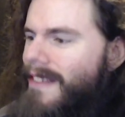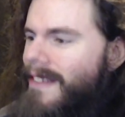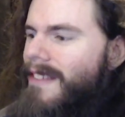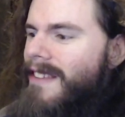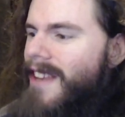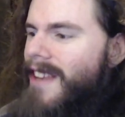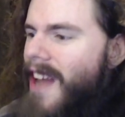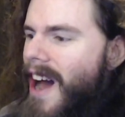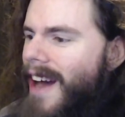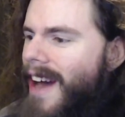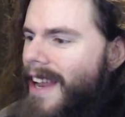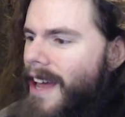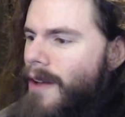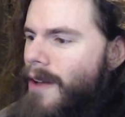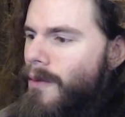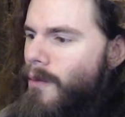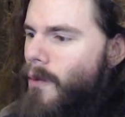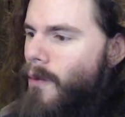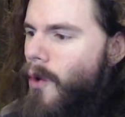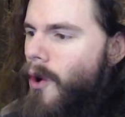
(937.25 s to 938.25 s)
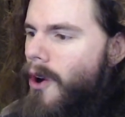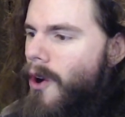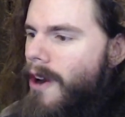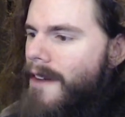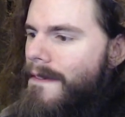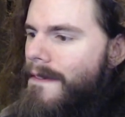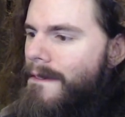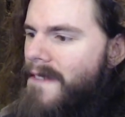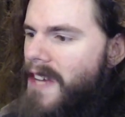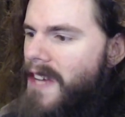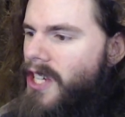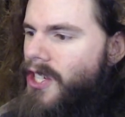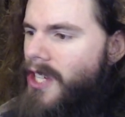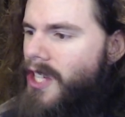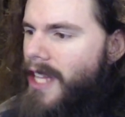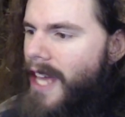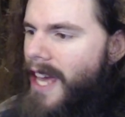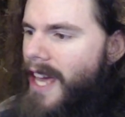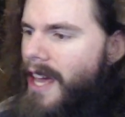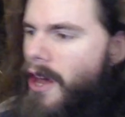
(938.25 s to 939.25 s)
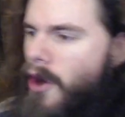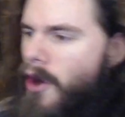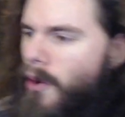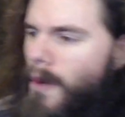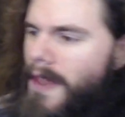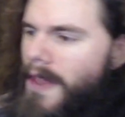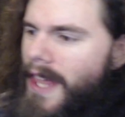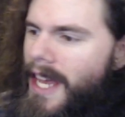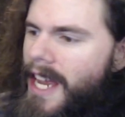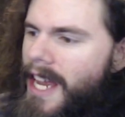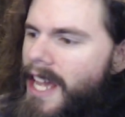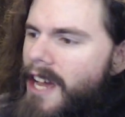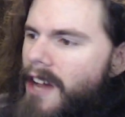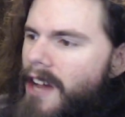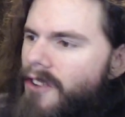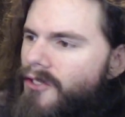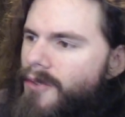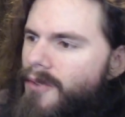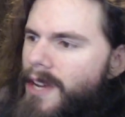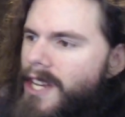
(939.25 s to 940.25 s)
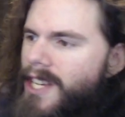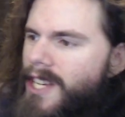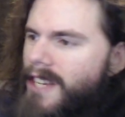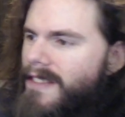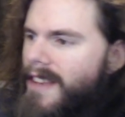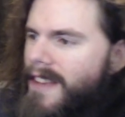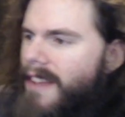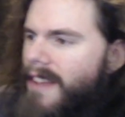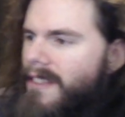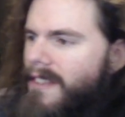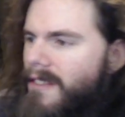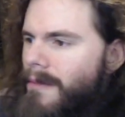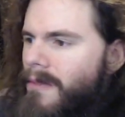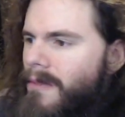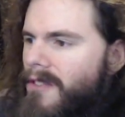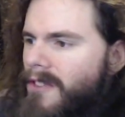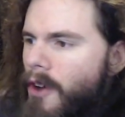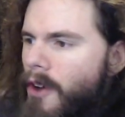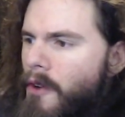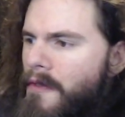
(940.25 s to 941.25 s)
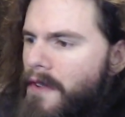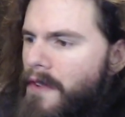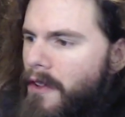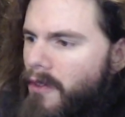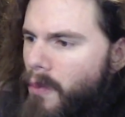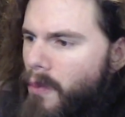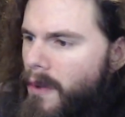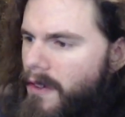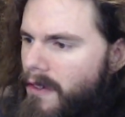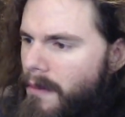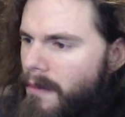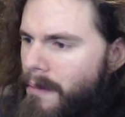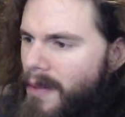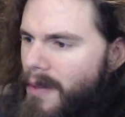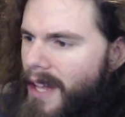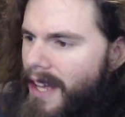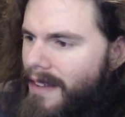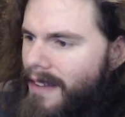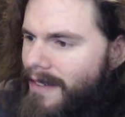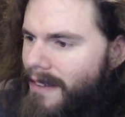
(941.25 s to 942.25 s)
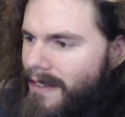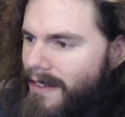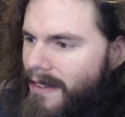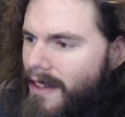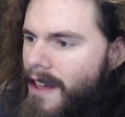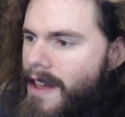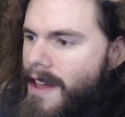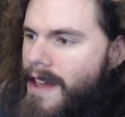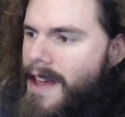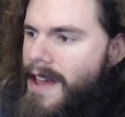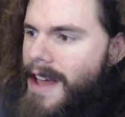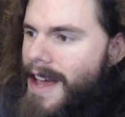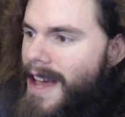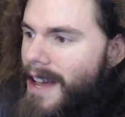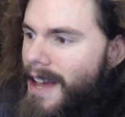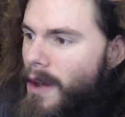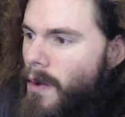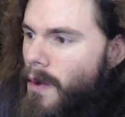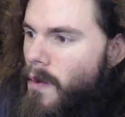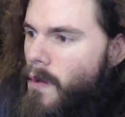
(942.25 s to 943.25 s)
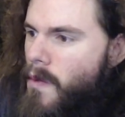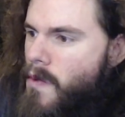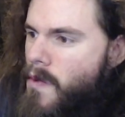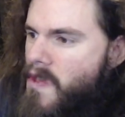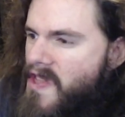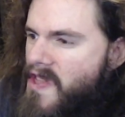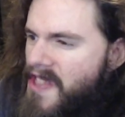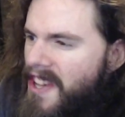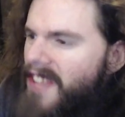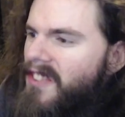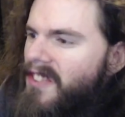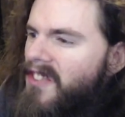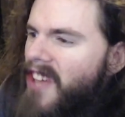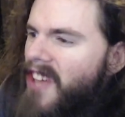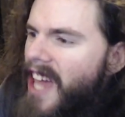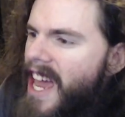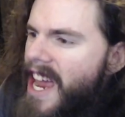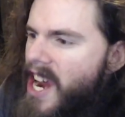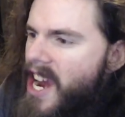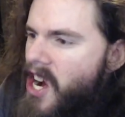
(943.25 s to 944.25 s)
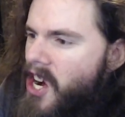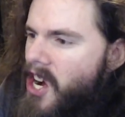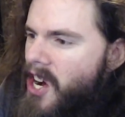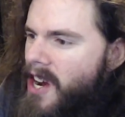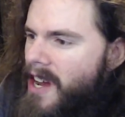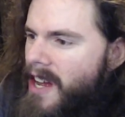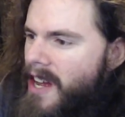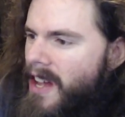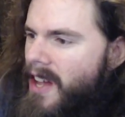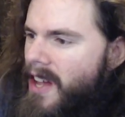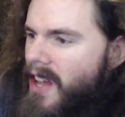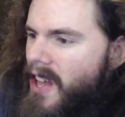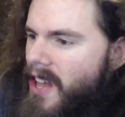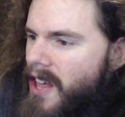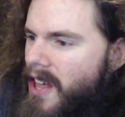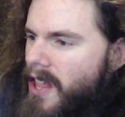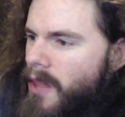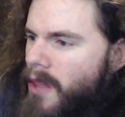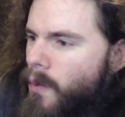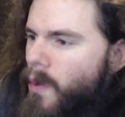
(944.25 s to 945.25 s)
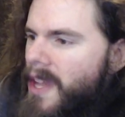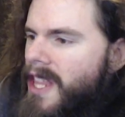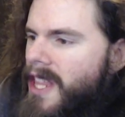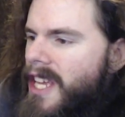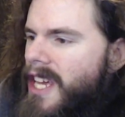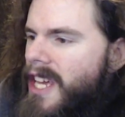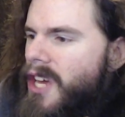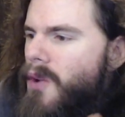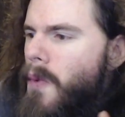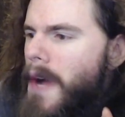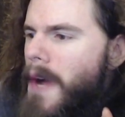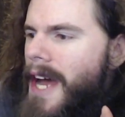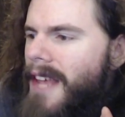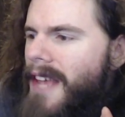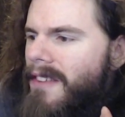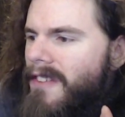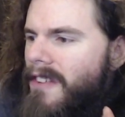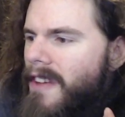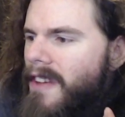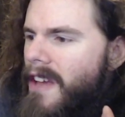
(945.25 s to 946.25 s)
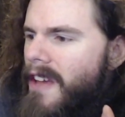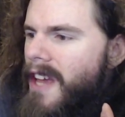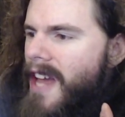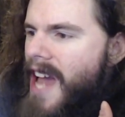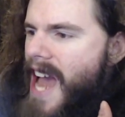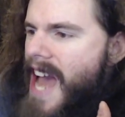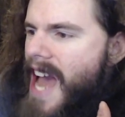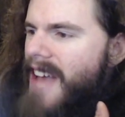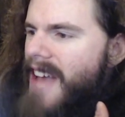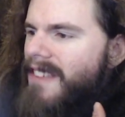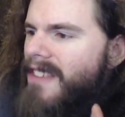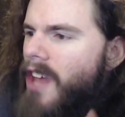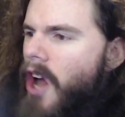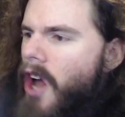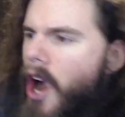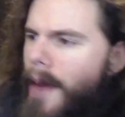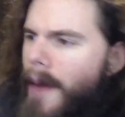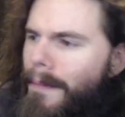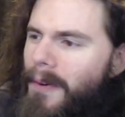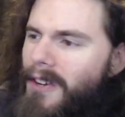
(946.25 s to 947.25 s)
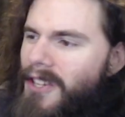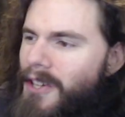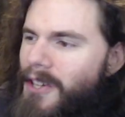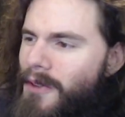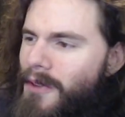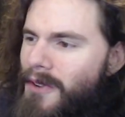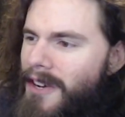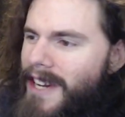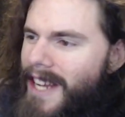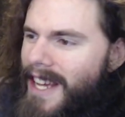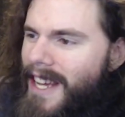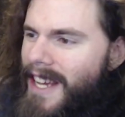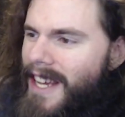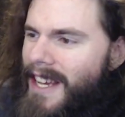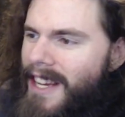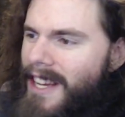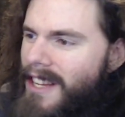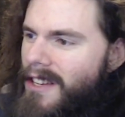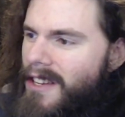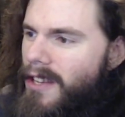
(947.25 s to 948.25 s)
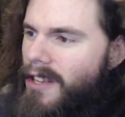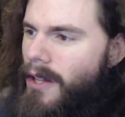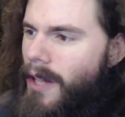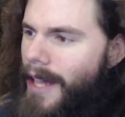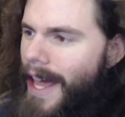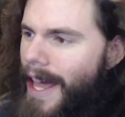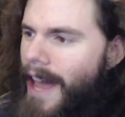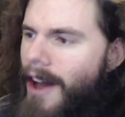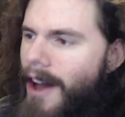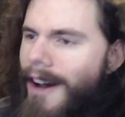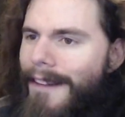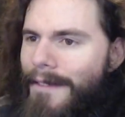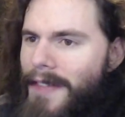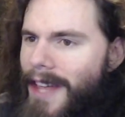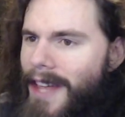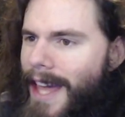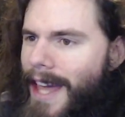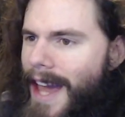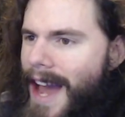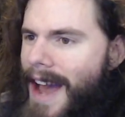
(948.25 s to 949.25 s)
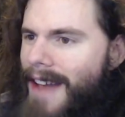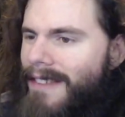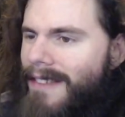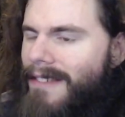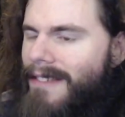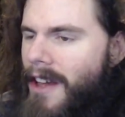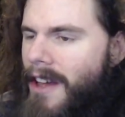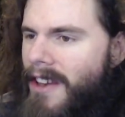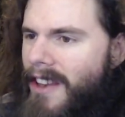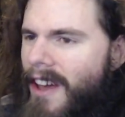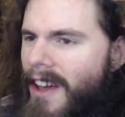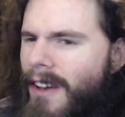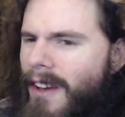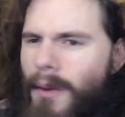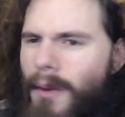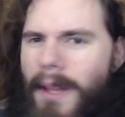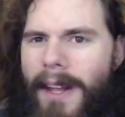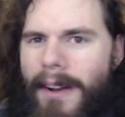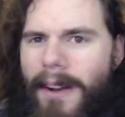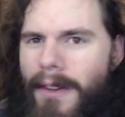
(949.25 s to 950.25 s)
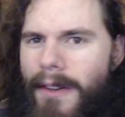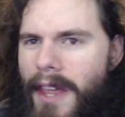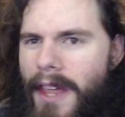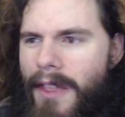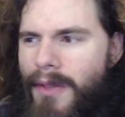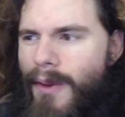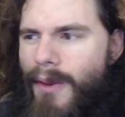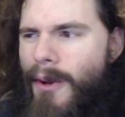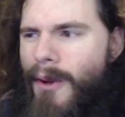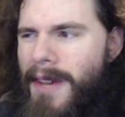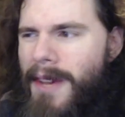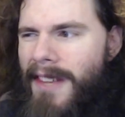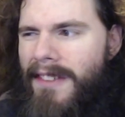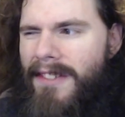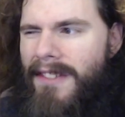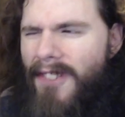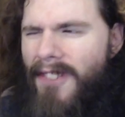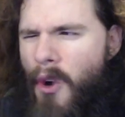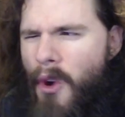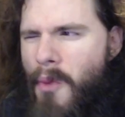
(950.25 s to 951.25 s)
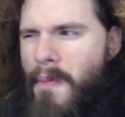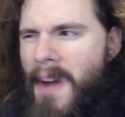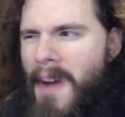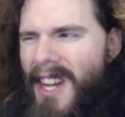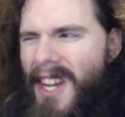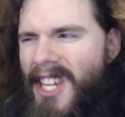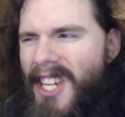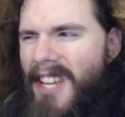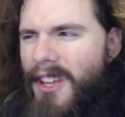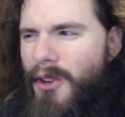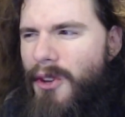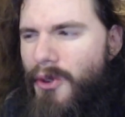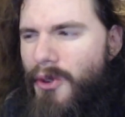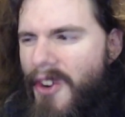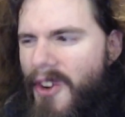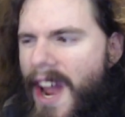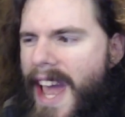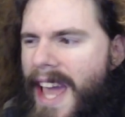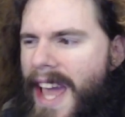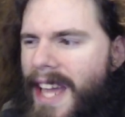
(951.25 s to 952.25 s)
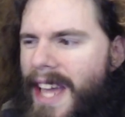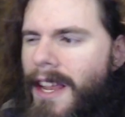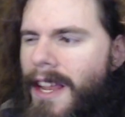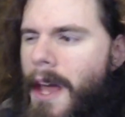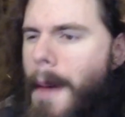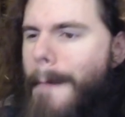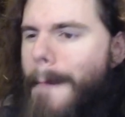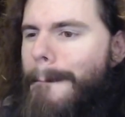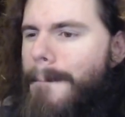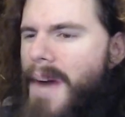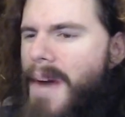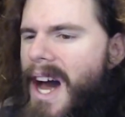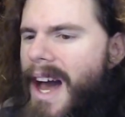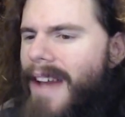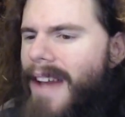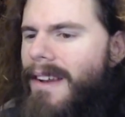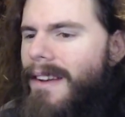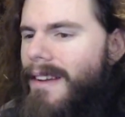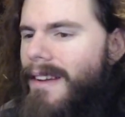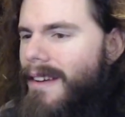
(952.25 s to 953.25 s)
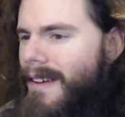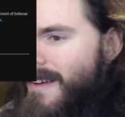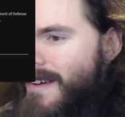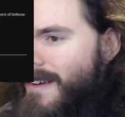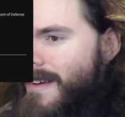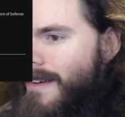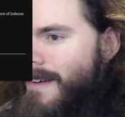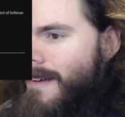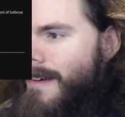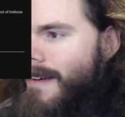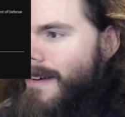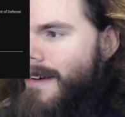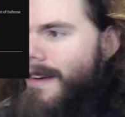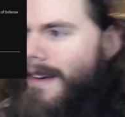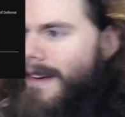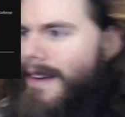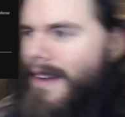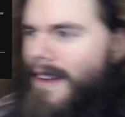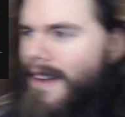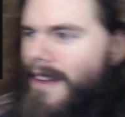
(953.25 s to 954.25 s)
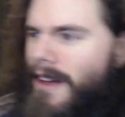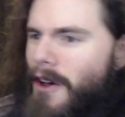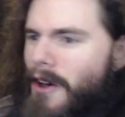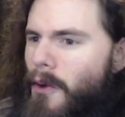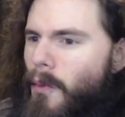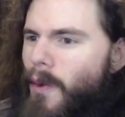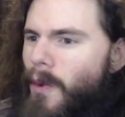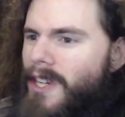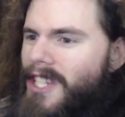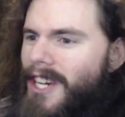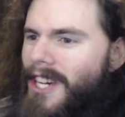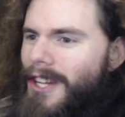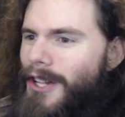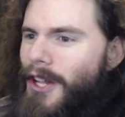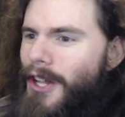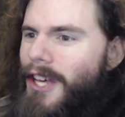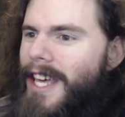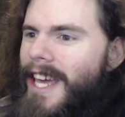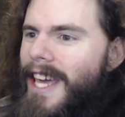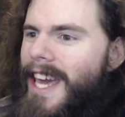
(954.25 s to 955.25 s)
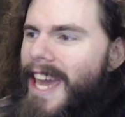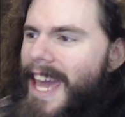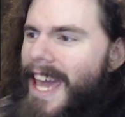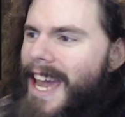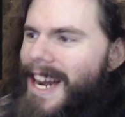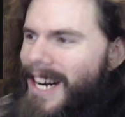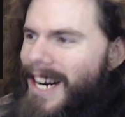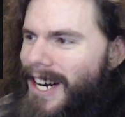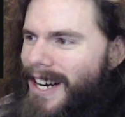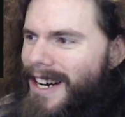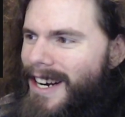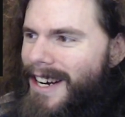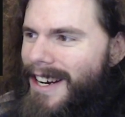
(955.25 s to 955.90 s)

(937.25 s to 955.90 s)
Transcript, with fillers: is not at war officially with any country, just has some sofas with some places, this year, when the U.S. has the opportunity to lay off the gas, not only are they throwing so much at Ukraine, but would you looky here?